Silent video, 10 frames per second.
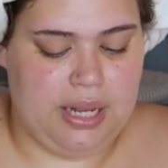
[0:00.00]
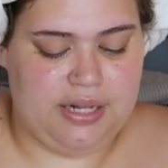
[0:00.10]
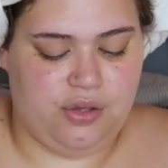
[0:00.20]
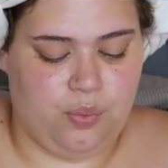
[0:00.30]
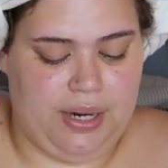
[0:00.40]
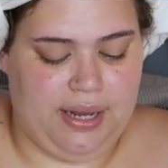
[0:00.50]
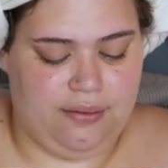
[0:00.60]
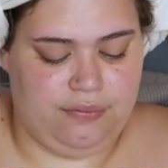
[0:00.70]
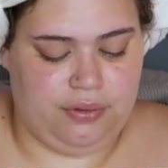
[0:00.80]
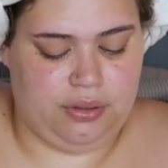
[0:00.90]
it's
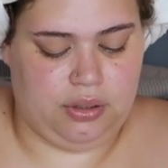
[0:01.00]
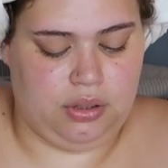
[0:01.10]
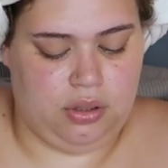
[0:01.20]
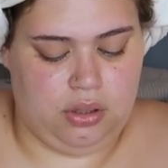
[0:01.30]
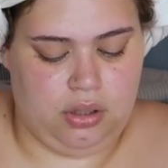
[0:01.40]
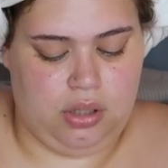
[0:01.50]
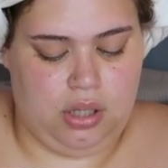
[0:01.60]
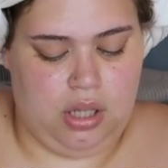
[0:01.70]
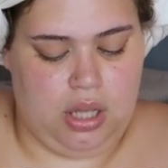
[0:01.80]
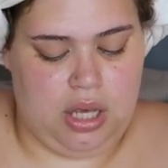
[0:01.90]
whatevs.
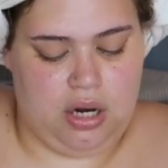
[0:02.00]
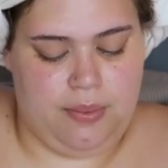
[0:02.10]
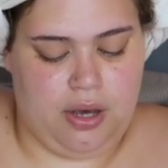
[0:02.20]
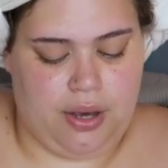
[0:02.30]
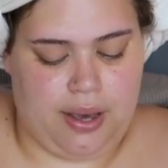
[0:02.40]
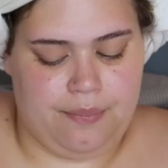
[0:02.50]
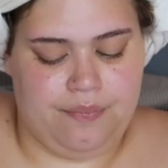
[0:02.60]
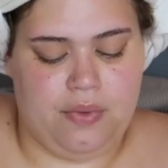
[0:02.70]
It'll be okay.